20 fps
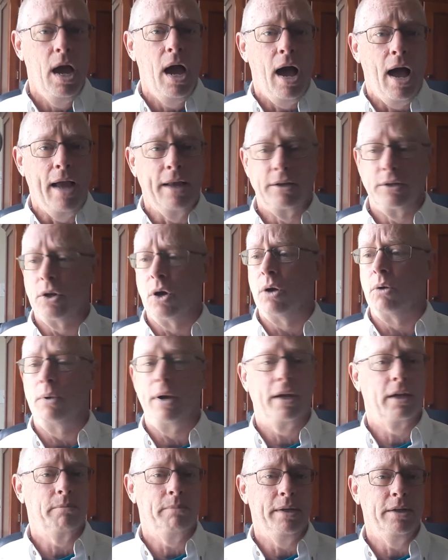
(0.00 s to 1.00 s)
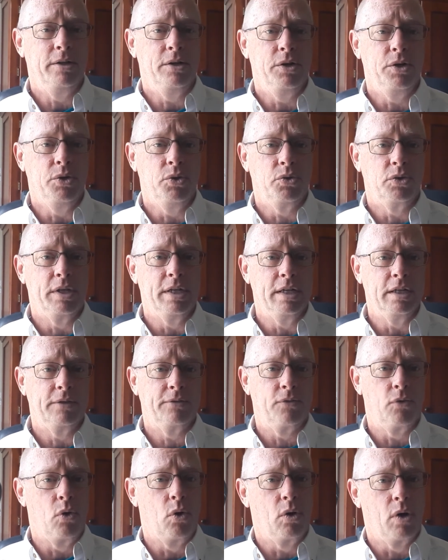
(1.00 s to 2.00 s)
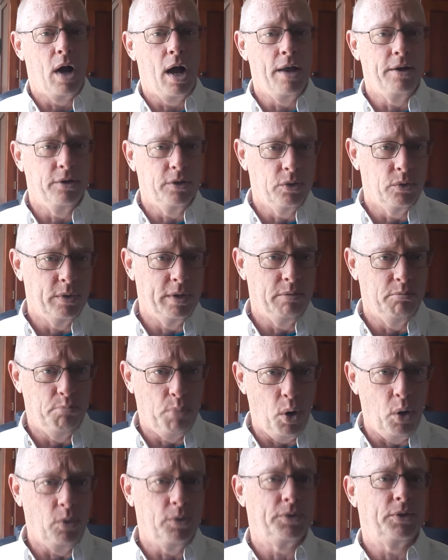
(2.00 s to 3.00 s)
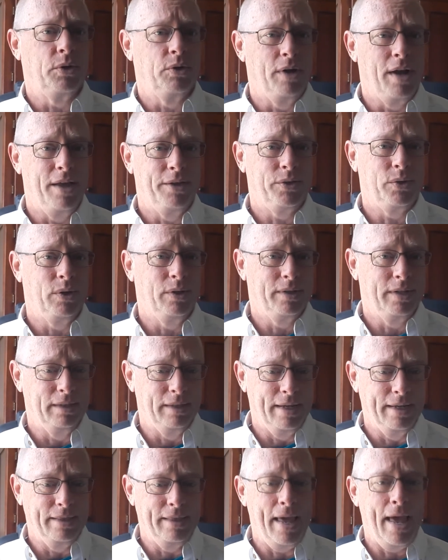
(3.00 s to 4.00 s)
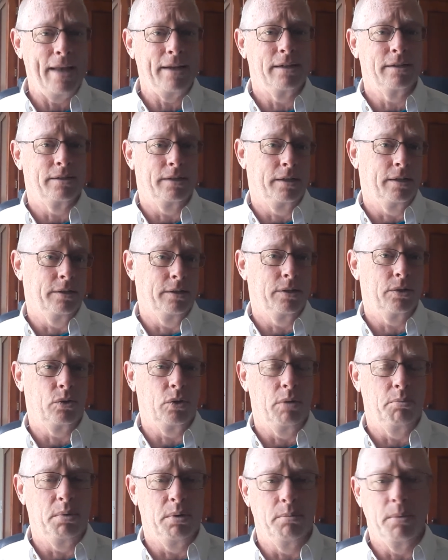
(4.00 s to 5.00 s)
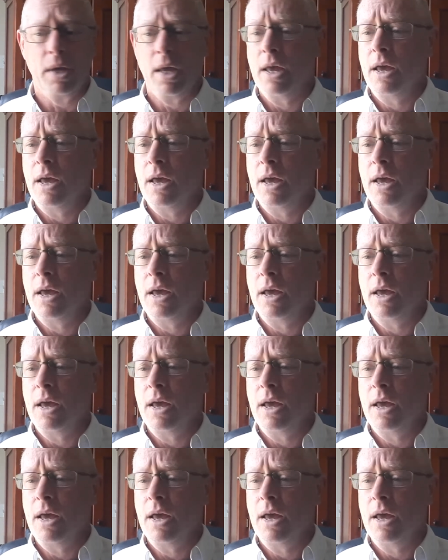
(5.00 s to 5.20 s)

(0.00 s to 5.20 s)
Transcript: I don't recommend you use these for undoing bolts or nuts or anything like that because it can strip them.